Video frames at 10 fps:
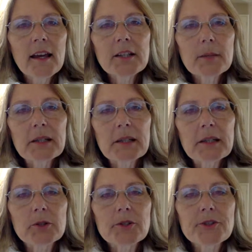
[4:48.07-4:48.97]

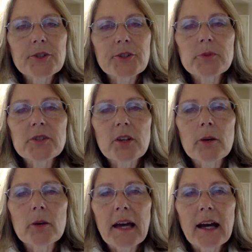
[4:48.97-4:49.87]
Antibacterial soaps
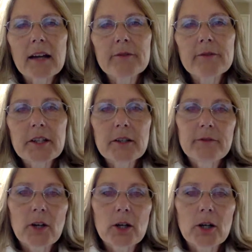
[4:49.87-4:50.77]
are bad for the
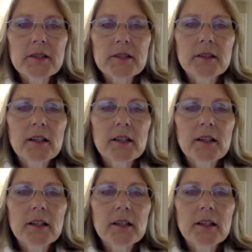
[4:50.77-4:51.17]
environment.